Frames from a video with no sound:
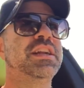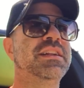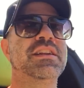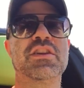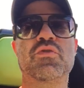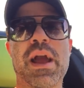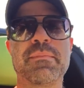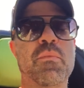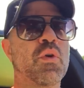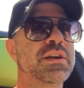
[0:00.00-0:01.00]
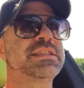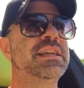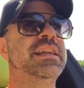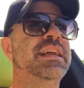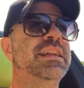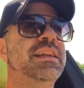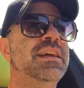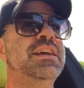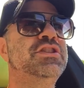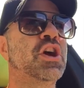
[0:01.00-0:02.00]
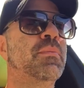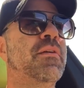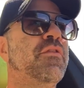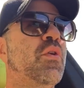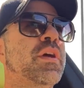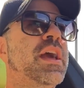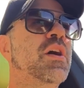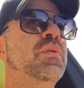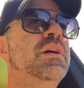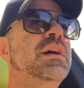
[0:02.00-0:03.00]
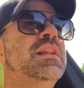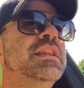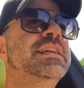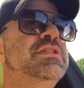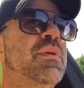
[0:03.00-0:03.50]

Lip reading: and Greg Morrison and Joe Marfolio, Liz